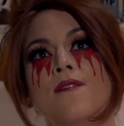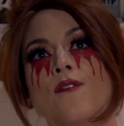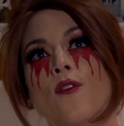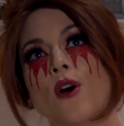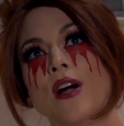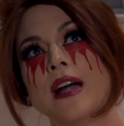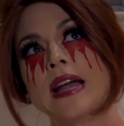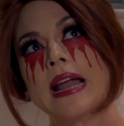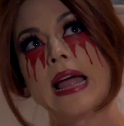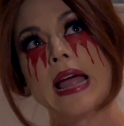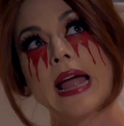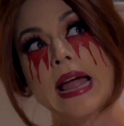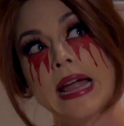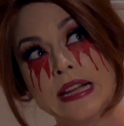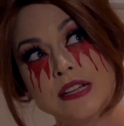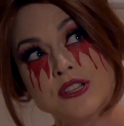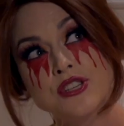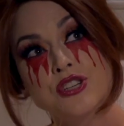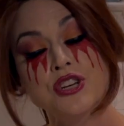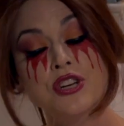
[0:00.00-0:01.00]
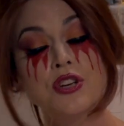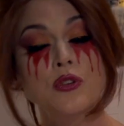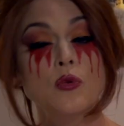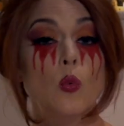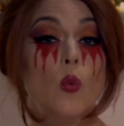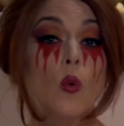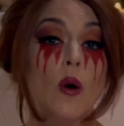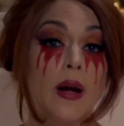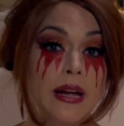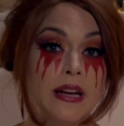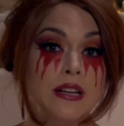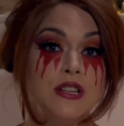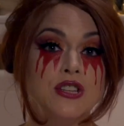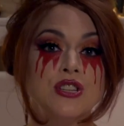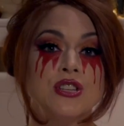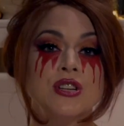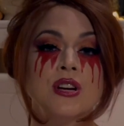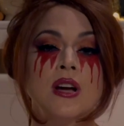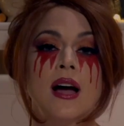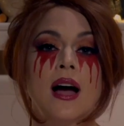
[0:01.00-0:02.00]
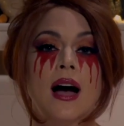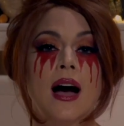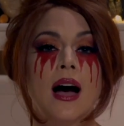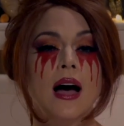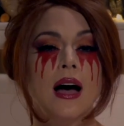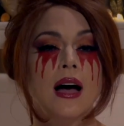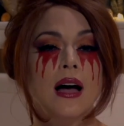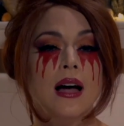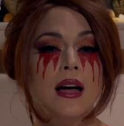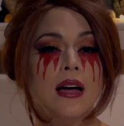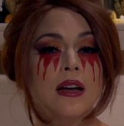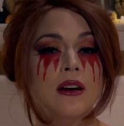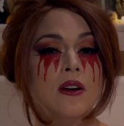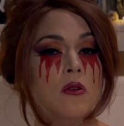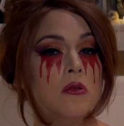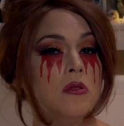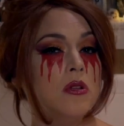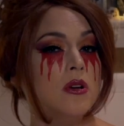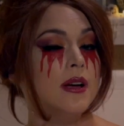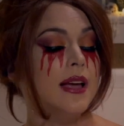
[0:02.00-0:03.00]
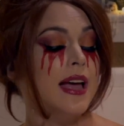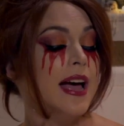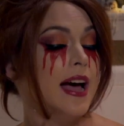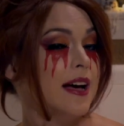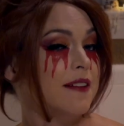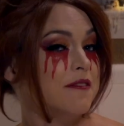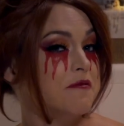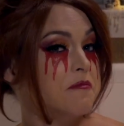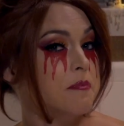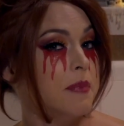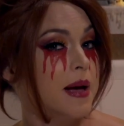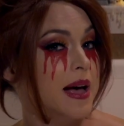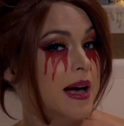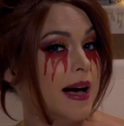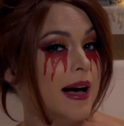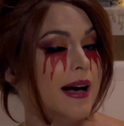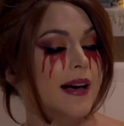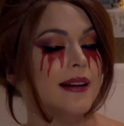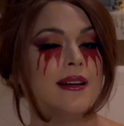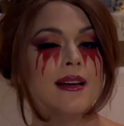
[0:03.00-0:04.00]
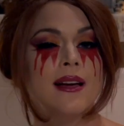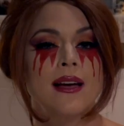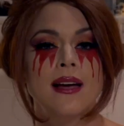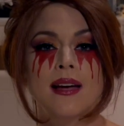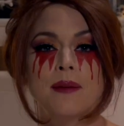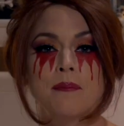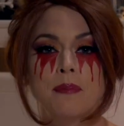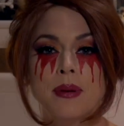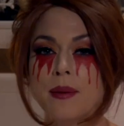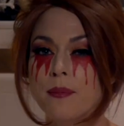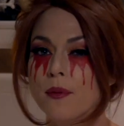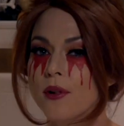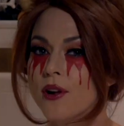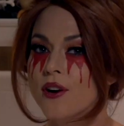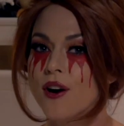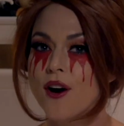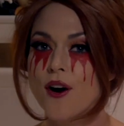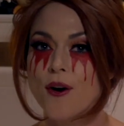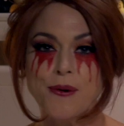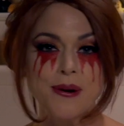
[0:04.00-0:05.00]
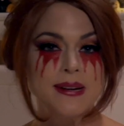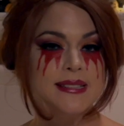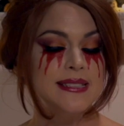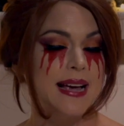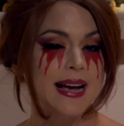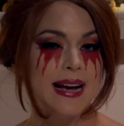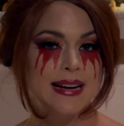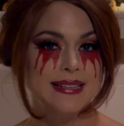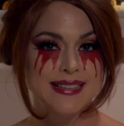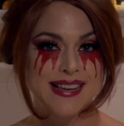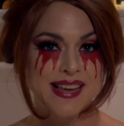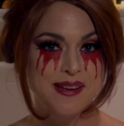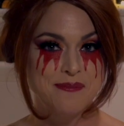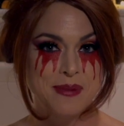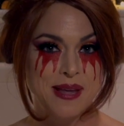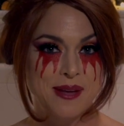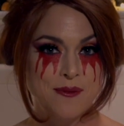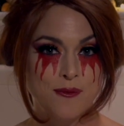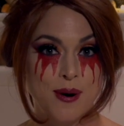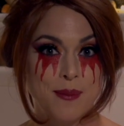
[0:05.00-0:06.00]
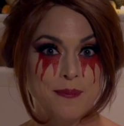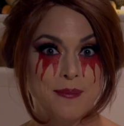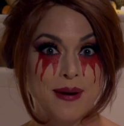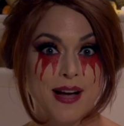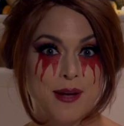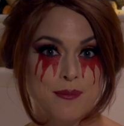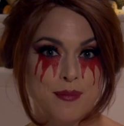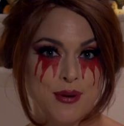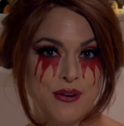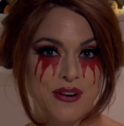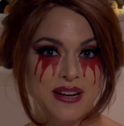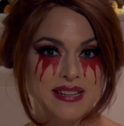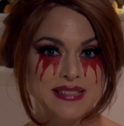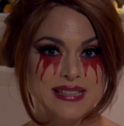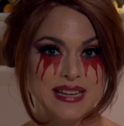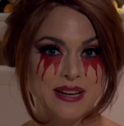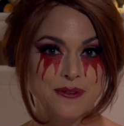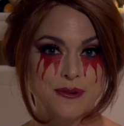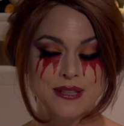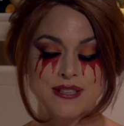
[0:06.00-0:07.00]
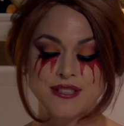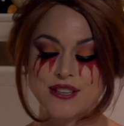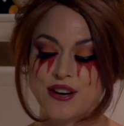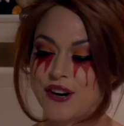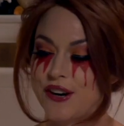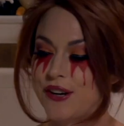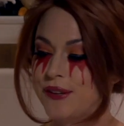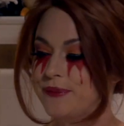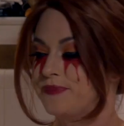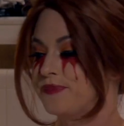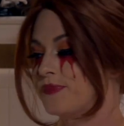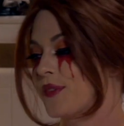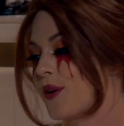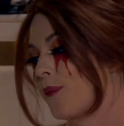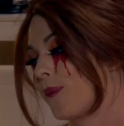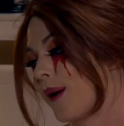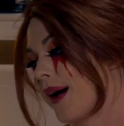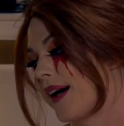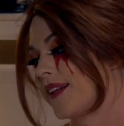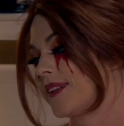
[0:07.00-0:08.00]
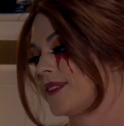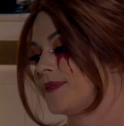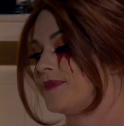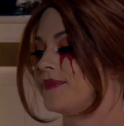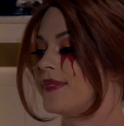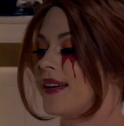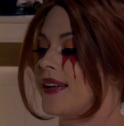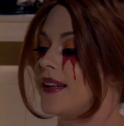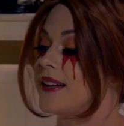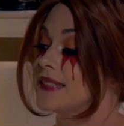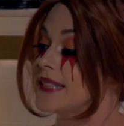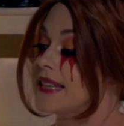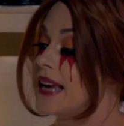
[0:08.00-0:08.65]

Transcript: for an ancient witch, I don't look half bad, and people are always asking me what my beauty secrets are. Well, I'll